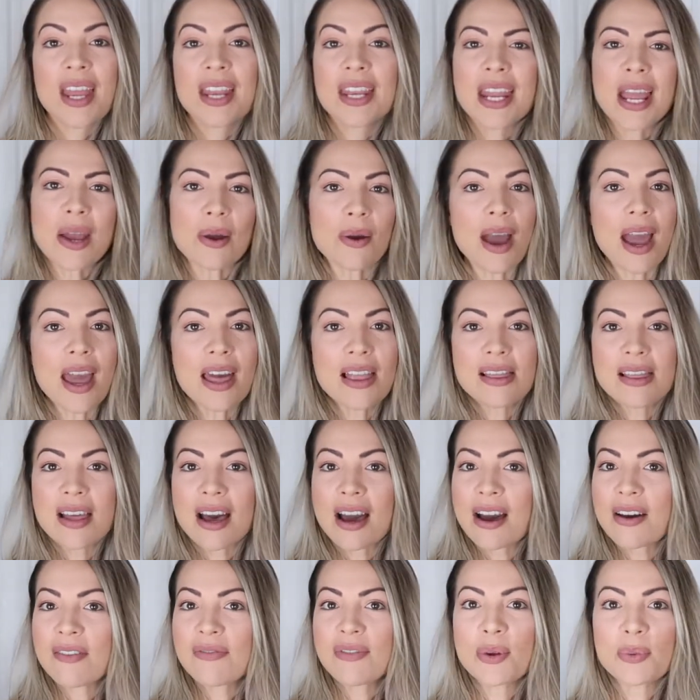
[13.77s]
Now I
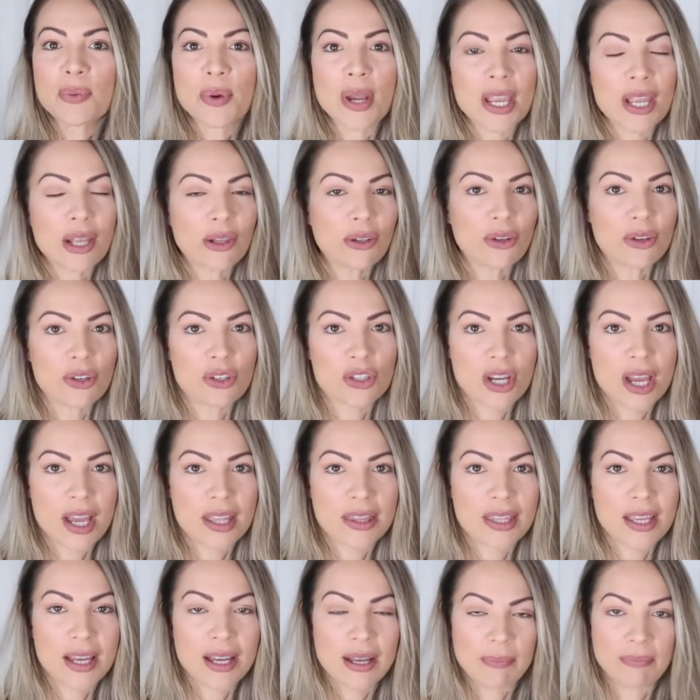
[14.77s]
love the regular
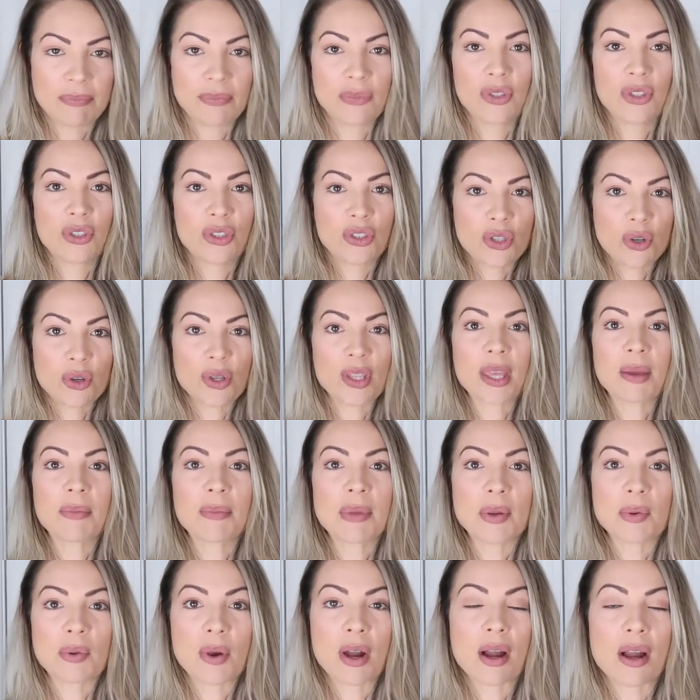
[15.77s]
horchata, don't get
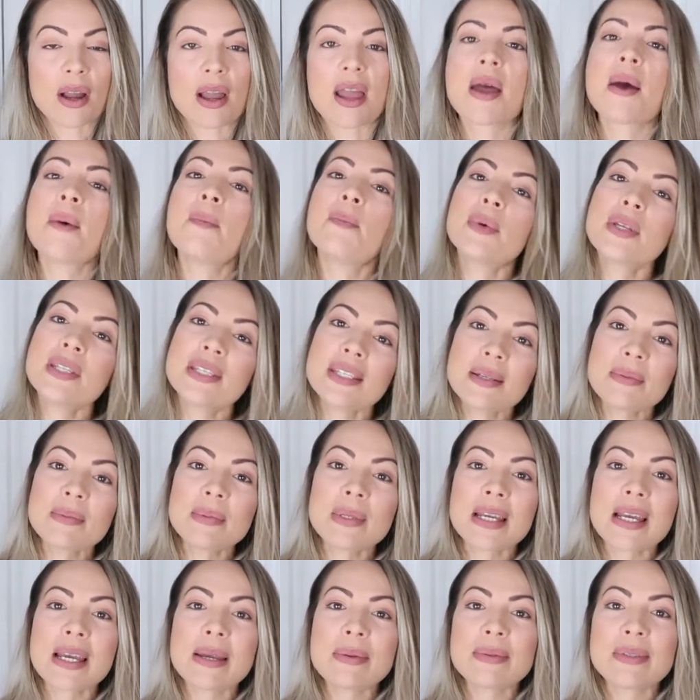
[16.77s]
me wrong, but
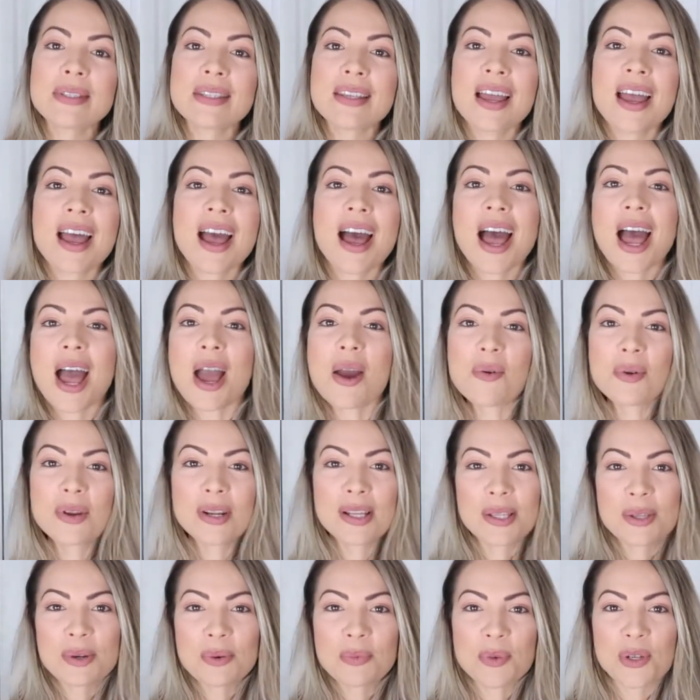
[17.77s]
sometimes I want
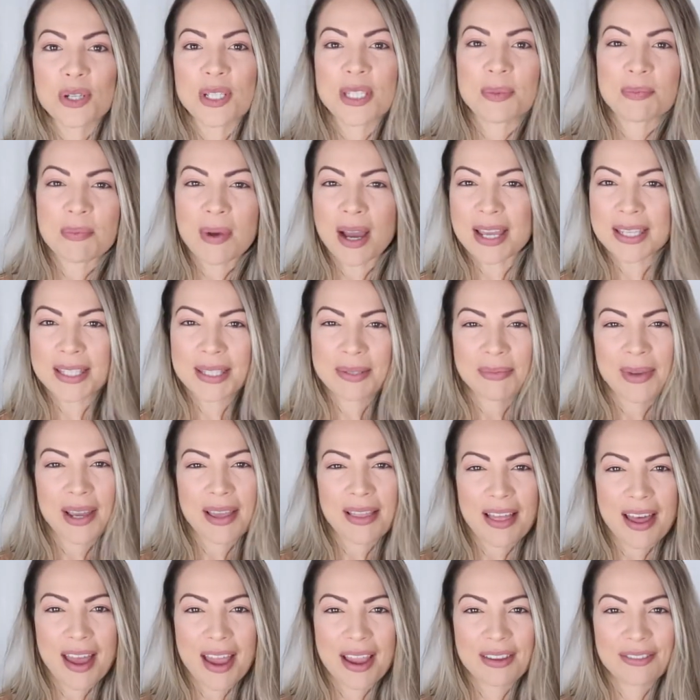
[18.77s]
a little more spice in my
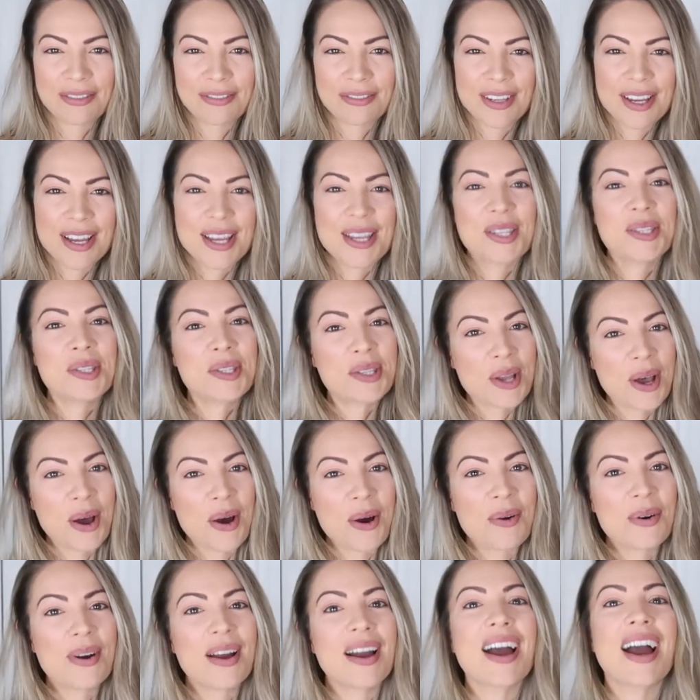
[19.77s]
life,
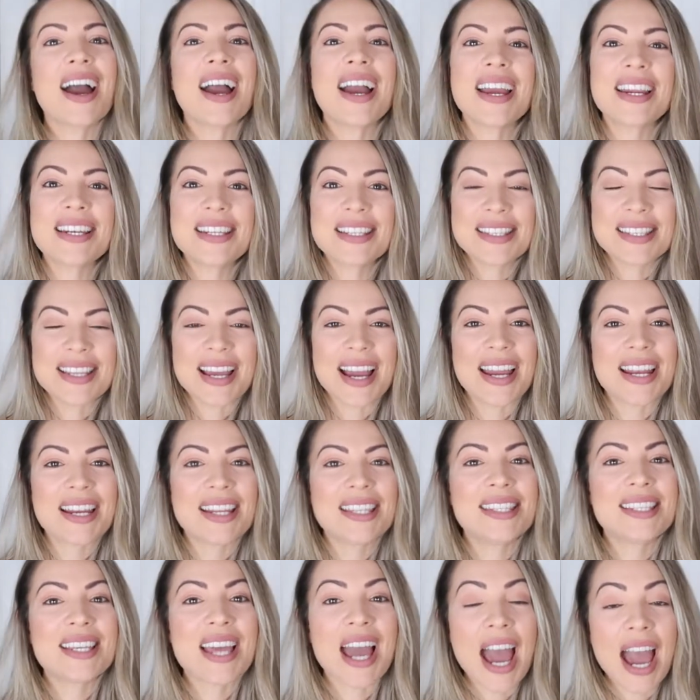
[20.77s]
so I
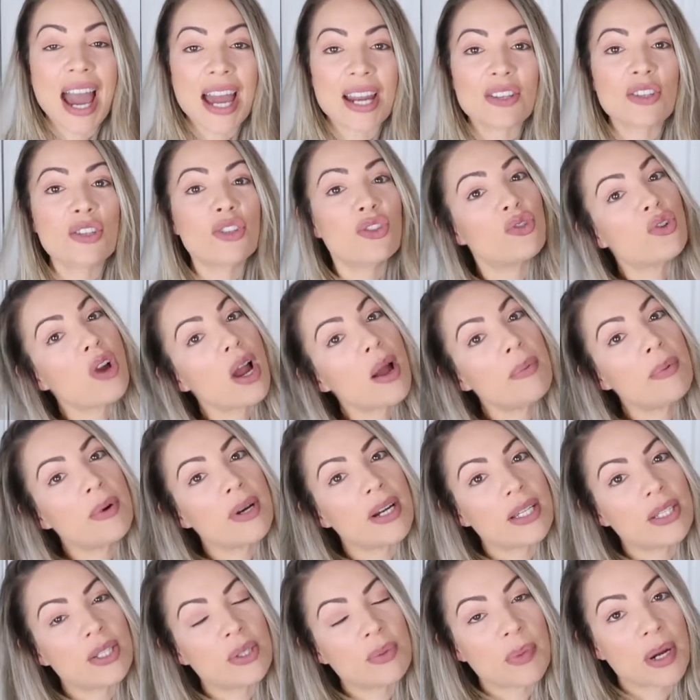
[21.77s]
decided to add
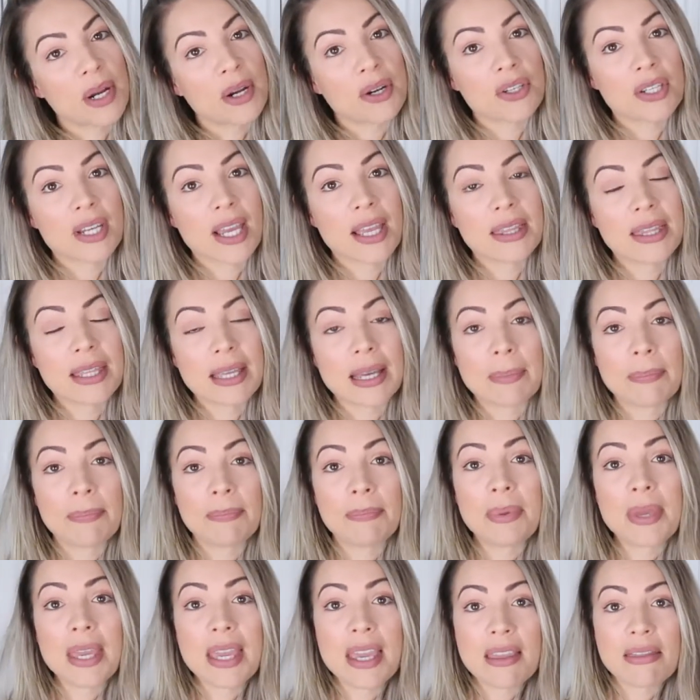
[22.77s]
strawberries to my
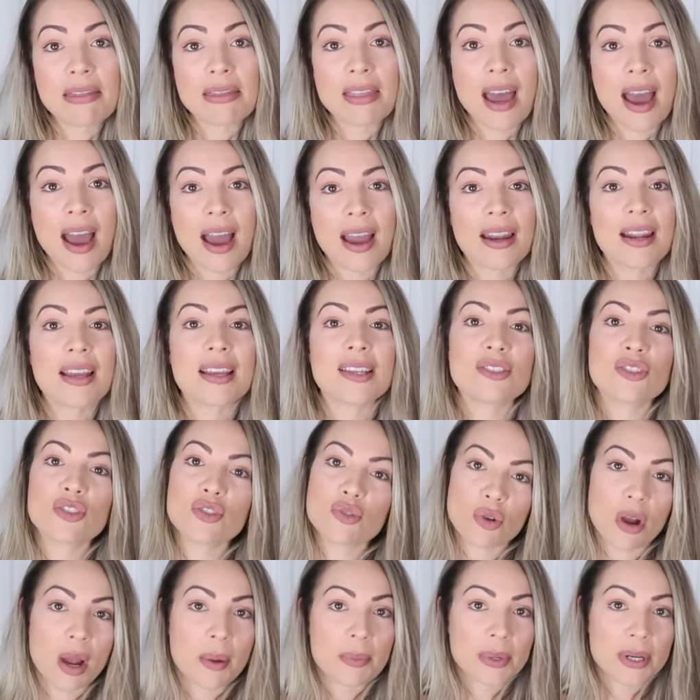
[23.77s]
horchata, being that it's
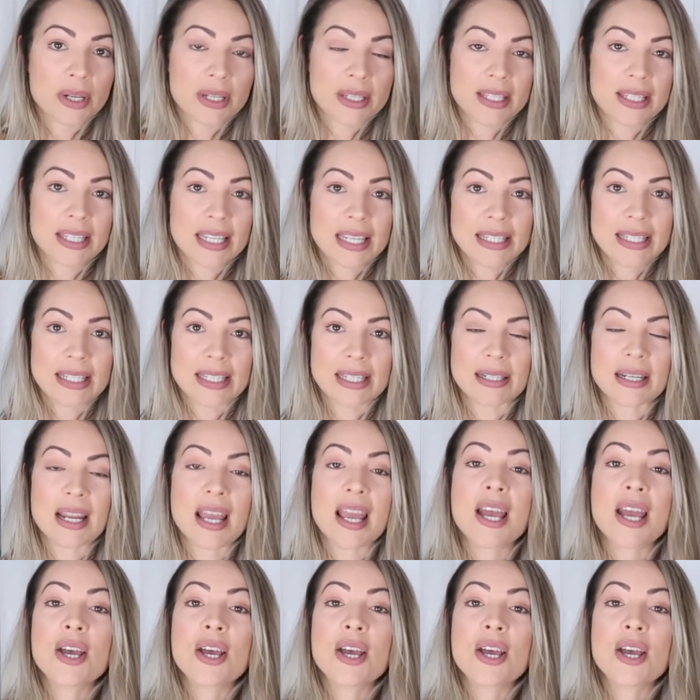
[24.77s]
strawberry season.